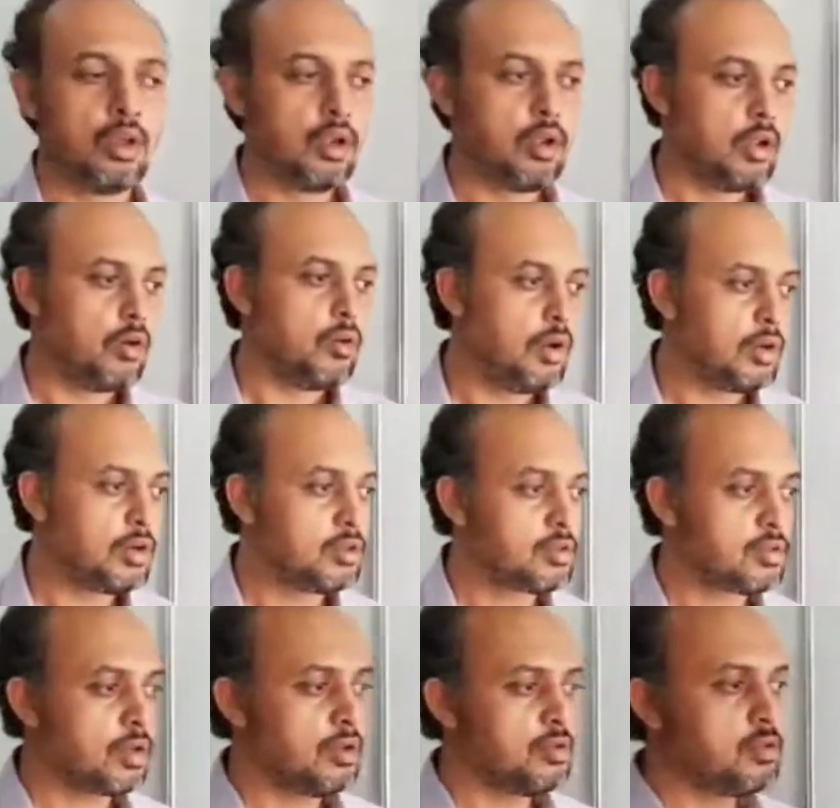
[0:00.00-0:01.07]
Now let us
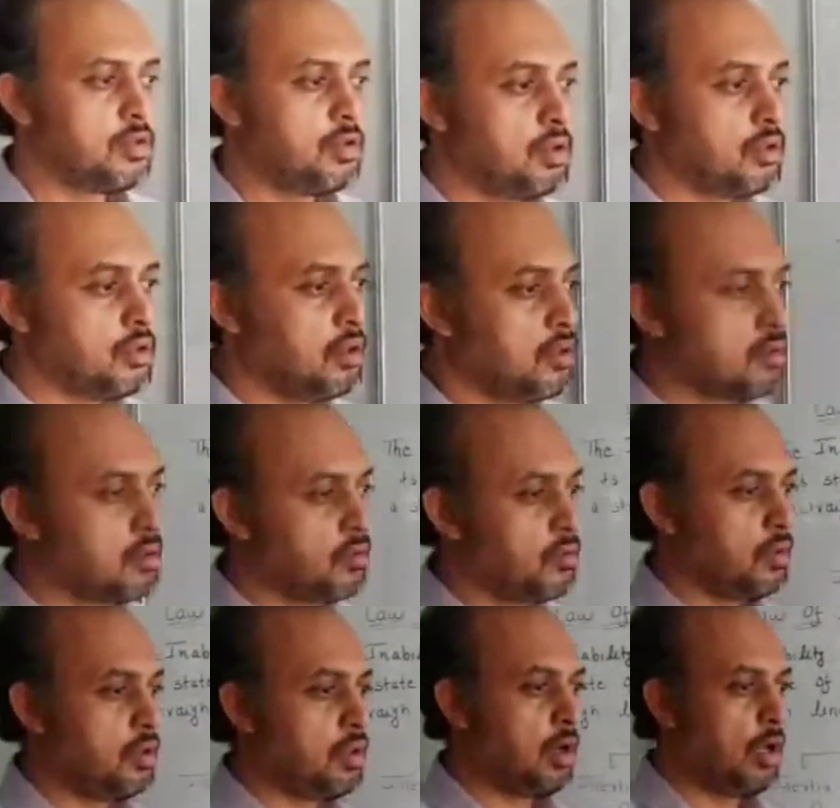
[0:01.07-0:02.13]
consider this
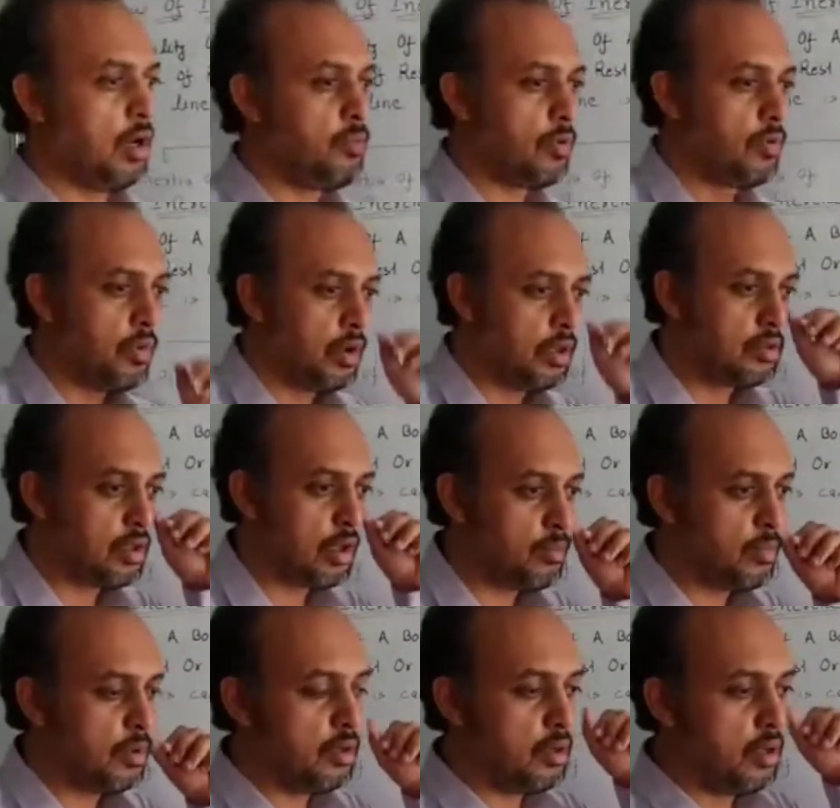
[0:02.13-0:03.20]
with the help of an
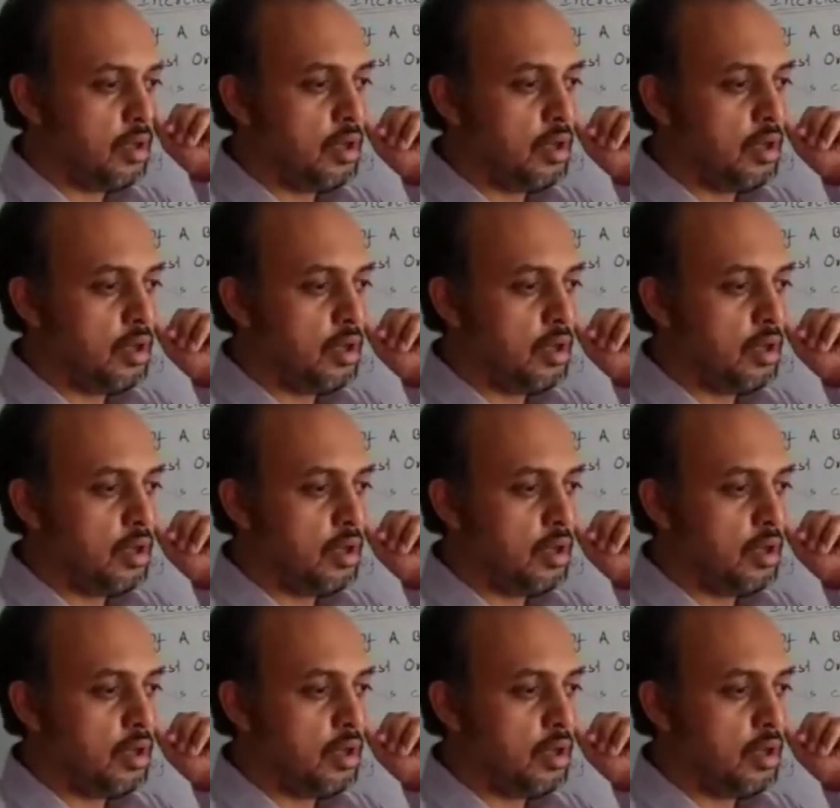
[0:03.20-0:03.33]
example.